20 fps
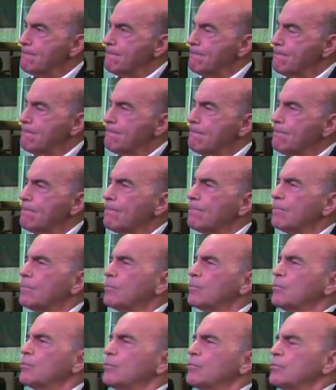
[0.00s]

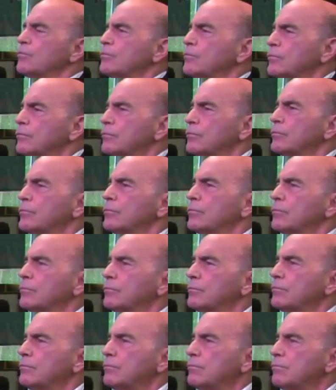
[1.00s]

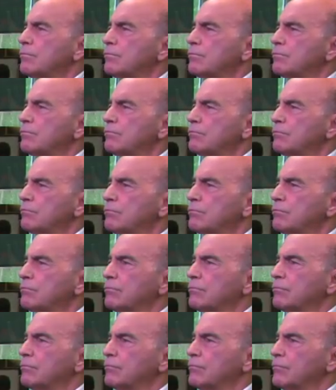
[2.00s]

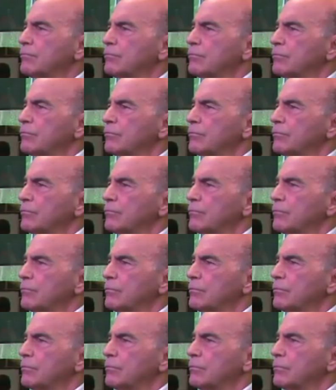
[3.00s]

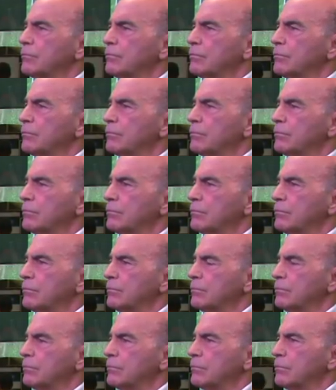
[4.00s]

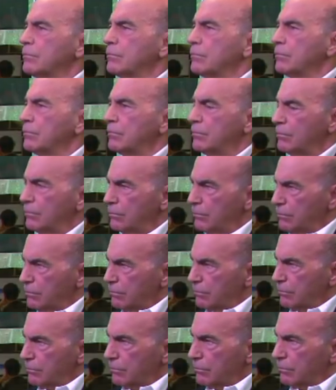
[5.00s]

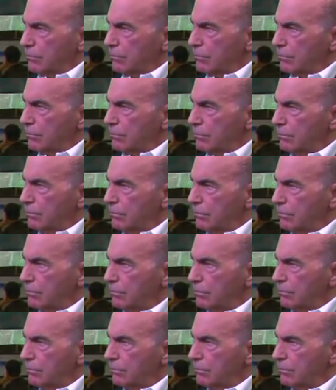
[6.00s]

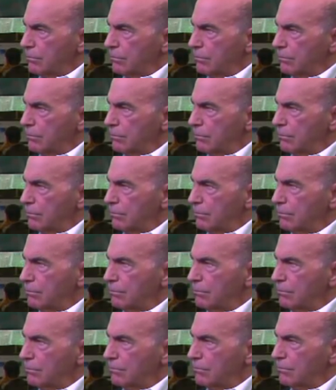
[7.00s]
(not speaking)